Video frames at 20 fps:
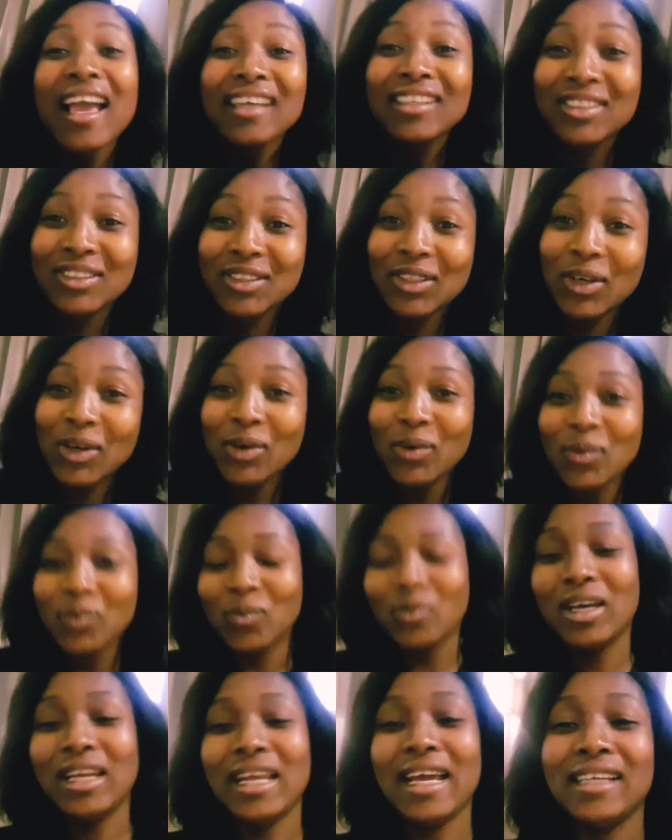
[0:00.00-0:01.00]
So
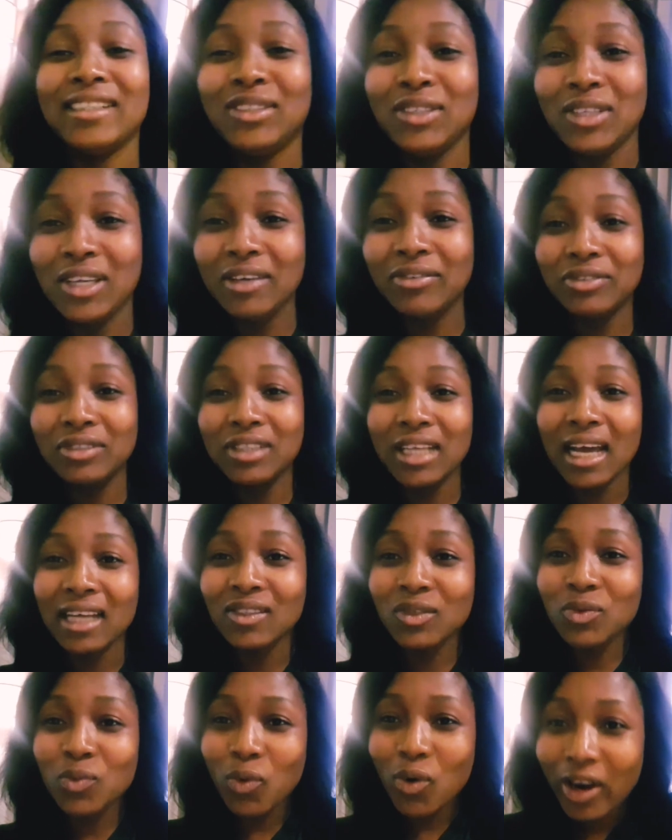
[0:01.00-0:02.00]
what I do, even
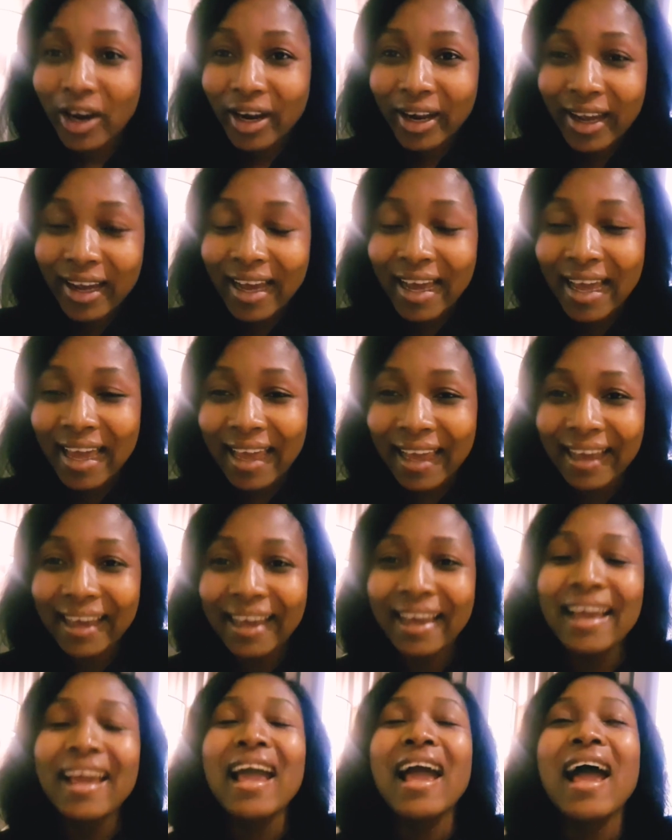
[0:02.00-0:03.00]
at work,
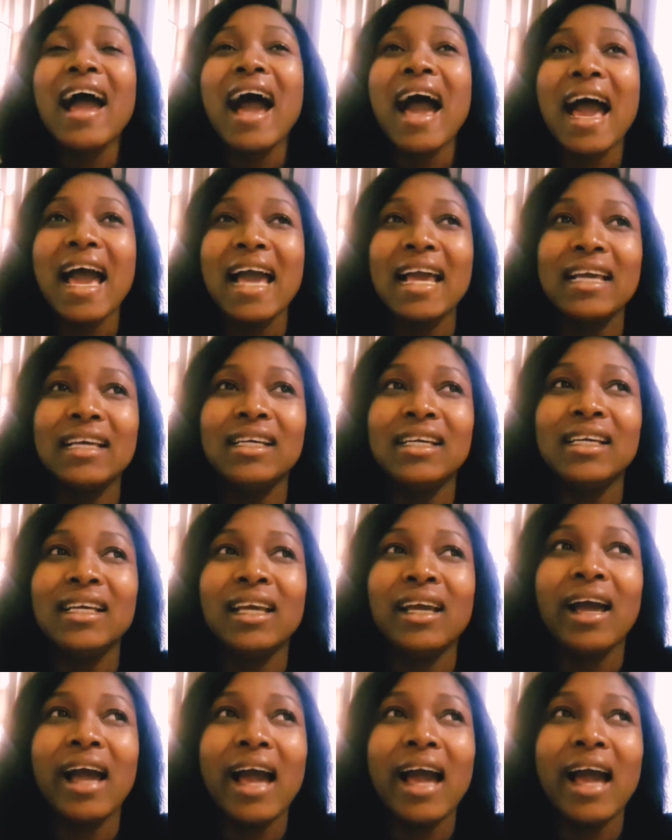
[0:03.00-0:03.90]
I